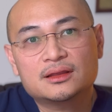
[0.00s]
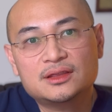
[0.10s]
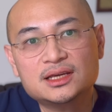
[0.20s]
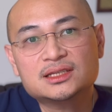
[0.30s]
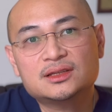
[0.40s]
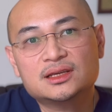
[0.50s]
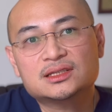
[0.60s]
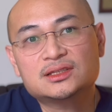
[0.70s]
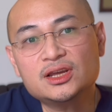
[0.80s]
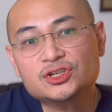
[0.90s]
This
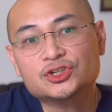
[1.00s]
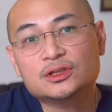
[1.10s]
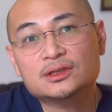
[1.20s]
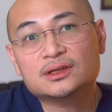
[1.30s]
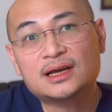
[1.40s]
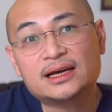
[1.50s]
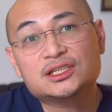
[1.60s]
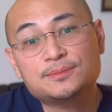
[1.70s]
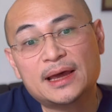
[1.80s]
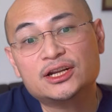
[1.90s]
distinction
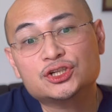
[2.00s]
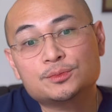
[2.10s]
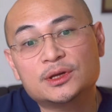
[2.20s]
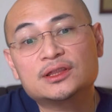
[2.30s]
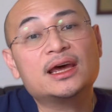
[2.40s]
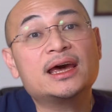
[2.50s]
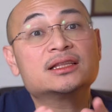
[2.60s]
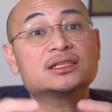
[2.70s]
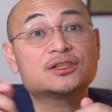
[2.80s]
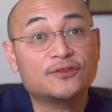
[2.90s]
guides management
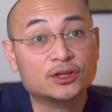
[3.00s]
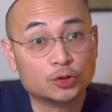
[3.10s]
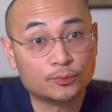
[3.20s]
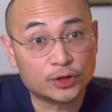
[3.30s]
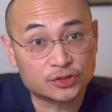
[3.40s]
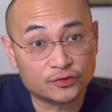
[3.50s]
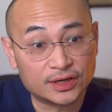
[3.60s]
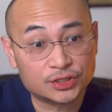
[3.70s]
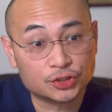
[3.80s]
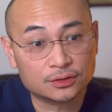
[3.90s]
and sphincter
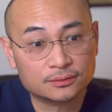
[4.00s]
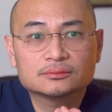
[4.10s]
preservation.